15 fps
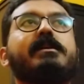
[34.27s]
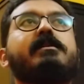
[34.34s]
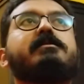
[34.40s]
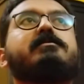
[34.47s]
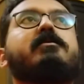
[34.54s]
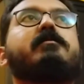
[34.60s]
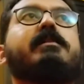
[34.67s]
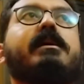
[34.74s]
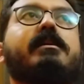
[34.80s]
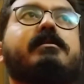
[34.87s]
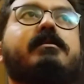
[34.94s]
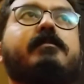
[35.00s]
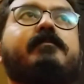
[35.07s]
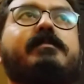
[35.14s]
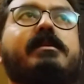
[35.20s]
So
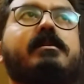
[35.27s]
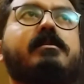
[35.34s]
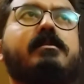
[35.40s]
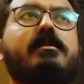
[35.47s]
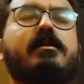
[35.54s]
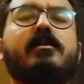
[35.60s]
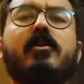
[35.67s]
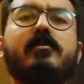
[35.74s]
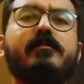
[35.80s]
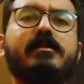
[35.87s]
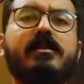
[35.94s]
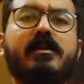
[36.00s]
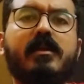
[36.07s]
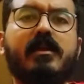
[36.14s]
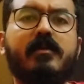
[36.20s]
that got me
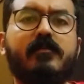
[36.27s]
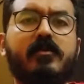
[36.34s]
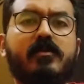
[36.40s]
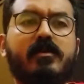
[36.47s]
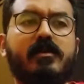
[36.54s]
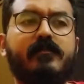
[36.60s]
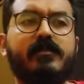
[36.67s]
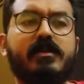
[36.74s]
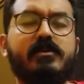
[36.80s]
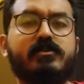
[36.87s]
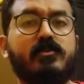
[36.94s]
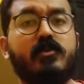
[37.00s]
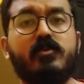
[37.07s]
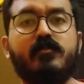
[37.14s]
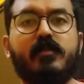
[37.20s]
thinking about,
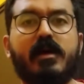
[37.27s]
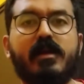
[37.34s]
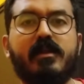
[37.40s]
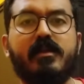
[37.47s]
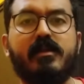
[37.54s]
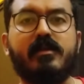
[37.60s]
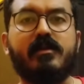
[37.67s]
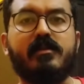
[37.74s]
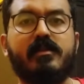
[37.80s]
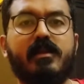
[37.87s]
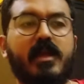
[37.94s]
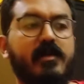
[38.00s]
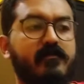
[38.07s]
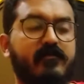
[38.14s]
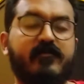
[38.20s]
should you buy the
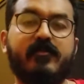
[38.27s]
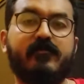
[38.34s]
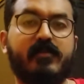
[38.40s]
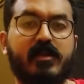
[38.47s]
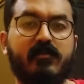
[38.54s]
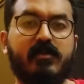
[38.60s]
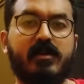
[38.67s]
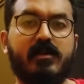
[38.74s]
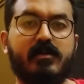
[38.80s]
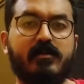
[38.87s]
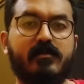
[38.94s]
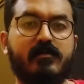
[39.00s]
M51